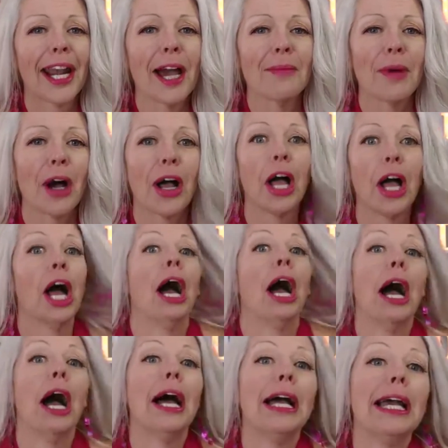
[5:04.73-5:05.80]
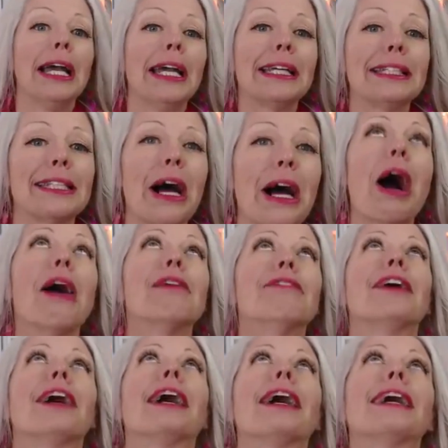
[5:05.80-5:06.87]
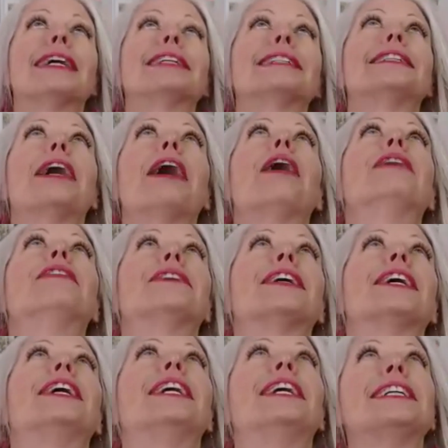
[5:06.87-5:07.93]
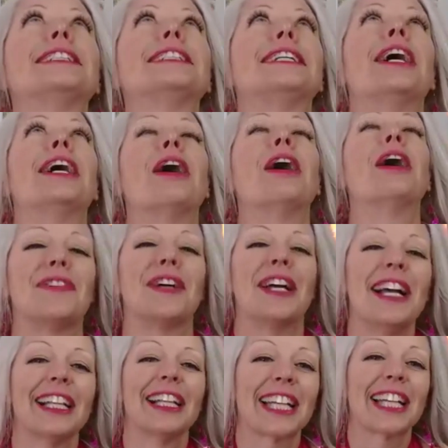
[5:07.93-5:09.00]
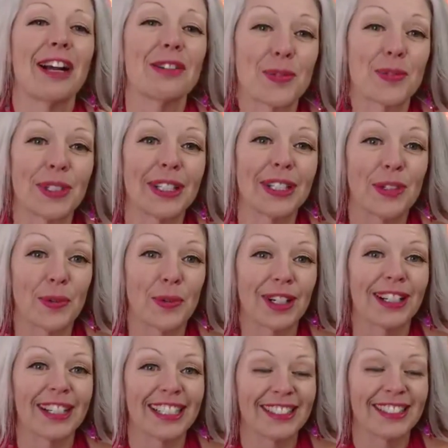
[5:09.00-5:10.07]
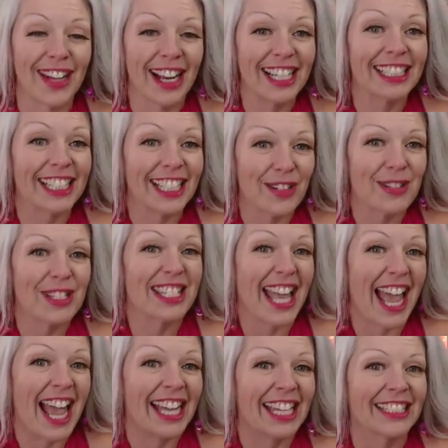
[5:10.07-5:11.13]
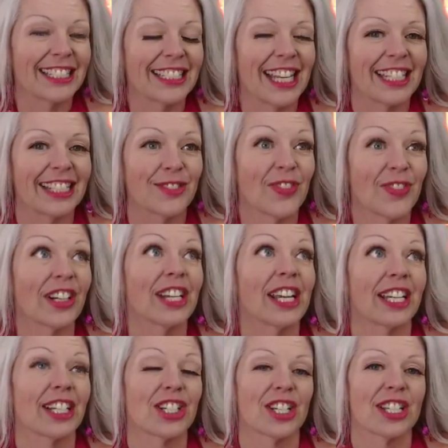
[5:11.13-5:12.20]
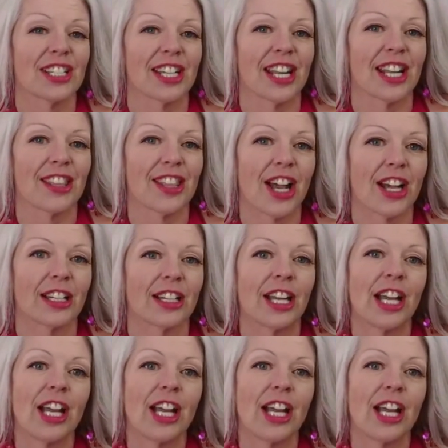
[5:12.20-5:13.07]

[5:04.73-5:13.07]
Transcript: I'm all, it's over. Like, I was really worried, right? Like, I was sad and very anxious, and I thought,